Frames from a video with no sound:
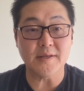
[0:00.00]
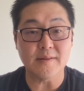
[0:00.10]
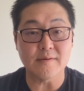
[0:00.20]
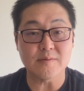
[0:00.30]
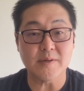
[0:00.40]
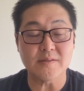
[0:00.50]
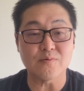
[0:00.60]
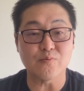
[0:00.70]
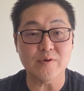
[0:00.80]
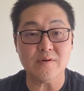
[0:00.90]
in those
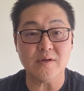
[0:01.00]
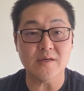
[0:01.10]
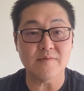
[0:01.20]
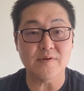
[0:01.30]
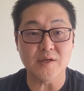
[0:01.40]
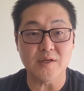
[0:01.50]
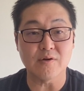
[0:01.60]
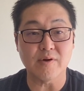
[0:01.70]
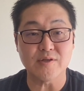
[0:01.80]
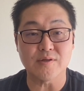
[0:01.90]
spaces. We're kind of an
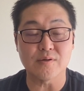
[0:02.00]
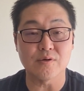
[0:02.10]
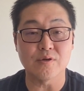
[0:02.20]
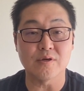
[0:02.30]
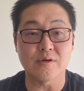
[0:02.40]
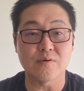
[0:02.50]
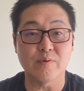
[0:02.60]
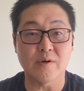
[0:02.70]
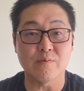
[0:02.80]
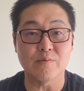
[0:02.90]
integration hook
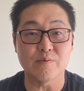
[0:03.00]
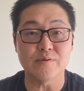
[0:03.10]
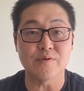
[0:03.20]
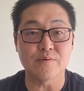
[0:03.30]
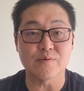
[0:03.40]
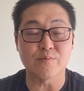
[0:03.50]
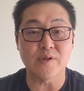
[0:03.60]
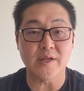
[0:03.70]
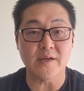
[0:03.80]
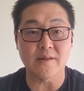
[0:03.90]
where what we'll do is
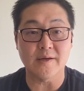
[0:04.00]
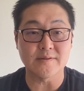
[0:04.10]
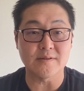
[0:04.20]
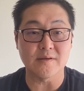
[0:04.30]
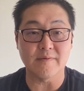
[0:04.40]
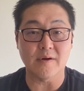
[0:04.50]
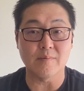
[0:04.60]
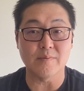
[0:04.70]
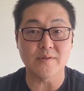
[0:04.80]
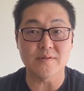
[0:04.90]
we'll analyze the
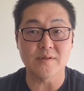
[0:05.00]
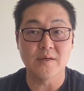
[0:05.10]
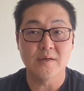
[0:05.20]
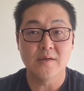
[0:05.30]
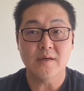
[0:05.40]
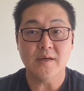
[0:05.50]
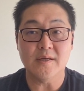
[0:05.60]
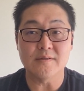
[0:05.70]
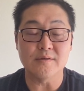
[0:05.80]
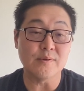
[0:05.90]
environments
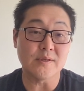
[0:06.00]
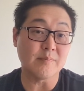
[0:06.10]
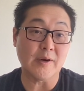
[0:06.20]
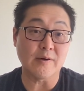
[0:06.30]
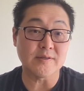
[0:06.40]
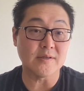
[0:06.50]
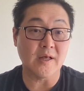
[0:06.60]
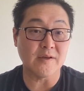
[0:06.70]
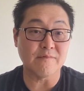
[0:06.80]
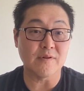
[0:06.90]
and do a comparison
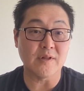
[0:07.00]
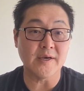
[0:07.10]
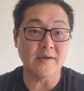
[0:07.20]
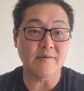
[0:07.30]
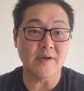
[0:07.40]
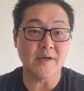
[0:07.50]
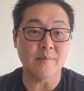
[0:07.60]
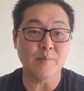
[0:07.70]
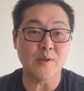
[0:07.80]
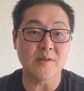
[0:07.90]
like for like, right?
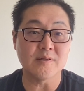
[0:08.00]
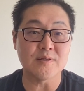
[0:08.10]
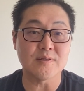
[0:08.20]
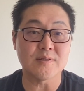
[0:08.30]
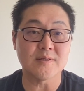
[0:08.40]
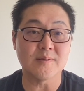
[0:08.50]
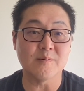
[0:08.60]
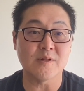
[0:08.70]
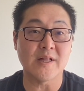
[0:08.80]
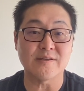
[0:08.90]
This is
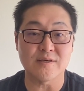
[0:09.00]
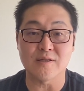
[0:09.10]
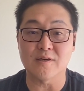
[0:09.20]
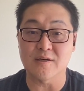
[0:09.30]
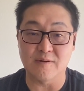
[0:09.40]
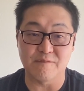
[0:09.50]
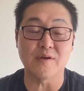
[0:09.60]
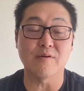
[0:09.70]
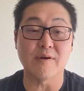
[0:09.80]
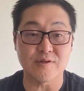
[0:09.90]
to classic
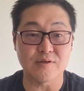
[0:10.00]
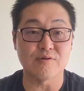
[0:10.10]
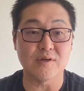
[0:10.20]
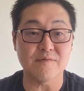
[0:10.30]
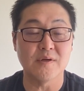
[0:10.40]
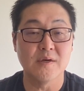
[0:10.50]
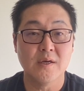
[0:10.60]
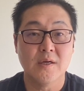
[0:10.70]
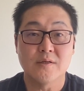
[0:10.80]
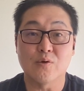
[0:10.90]
configuration drift.
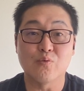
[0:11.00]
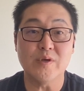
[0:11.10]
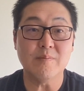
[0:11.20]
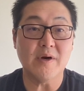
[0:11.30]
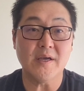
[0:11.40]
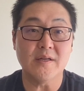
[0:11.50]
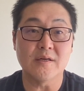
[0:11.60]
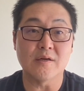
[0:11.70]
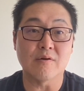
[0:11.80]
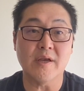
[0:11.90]
So we might
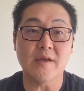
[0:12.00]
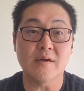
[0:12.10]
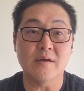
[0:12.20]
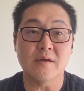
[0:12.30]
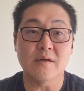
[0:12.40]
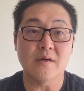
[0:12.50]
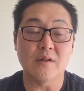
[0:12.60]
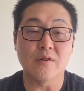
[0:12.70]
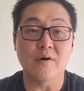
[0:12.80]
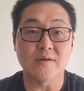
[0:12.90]
integrate
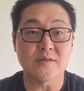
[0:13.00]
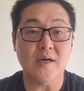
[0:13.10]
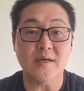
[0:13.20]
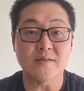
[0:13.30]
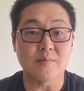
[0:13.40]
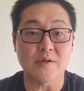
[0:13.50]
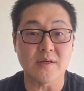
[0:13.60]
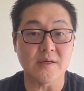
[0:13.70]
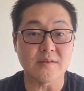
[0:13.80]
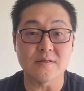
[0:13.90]
alongside something
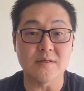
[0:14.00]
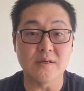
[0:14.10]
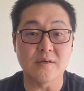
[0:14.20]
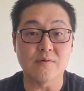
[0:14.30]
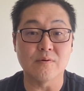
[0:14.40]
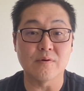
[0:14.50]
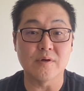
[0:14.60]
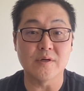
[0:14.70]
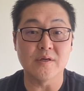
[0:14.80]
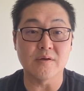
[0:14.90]
like a Sneak,
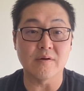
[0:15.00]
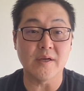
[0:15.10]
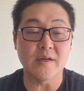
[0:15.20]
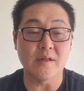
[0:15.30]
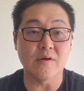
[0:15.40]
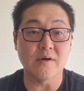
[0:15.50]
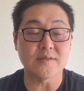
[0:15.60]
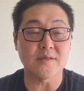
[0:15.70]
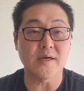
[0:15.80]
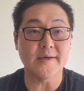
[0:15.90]
or integrate
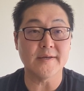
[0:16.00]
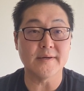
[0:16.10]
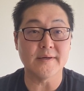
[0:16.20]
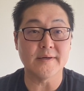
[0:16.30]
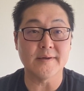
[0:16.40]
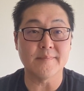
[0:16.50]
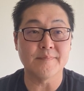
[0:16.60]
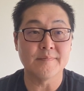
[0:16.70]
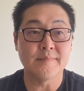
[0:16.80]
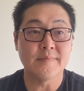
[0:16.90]
alongside,
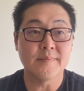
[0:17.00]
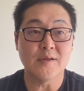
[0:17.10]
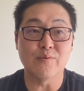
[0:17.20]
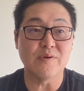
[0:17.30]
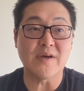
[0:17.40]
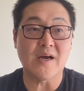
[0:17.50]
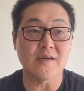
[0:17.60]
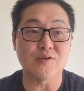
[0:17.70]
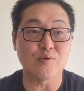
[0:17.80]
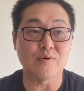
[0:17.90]
we've got
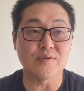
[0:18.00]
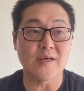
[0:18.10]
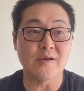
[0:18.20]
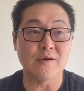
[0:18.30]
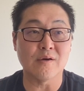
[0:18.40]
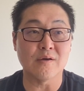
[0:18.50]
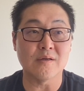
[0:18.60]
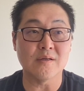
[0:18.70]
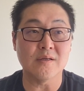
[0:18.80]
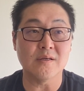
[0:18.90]
customers that
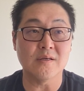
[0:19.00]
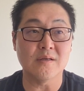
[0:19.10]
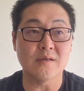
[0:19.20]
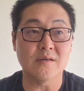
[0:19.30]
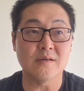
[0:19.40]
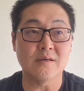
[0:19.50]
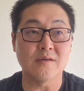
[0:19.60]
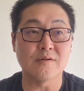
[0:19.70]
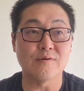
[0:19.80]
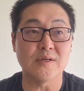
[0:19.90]
are
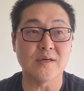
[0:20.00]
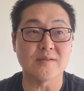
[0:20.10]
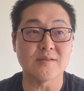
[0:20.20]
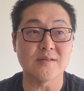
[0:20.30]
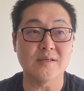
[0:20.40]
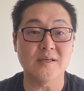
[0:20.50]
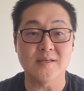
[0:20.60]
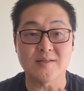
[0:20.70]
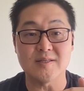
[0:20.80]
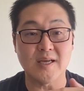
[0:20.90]
including us
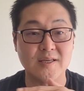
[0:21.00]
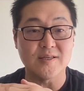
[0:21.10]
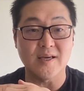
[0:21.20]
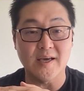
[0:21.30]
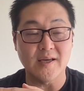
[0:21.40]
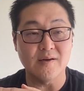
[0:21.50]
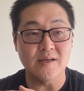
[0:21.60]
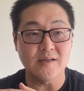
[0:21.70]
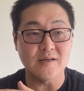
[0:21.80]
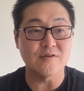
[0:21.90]
in a stage gate
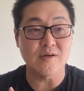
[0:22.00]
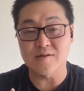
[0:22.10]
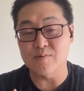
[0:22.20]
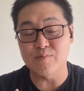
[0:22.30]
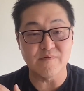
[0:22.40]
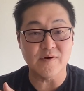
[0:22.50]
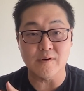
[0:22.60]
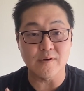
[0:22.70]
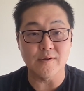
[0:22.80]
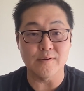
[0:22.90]
in conjunction with
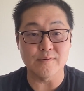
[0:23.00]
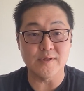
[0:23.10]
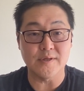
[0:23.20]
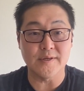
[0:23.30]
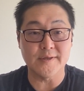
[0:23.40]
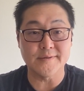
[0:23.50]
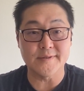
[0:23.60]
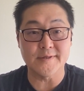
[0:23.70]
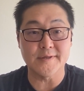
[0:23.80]
Veracode and,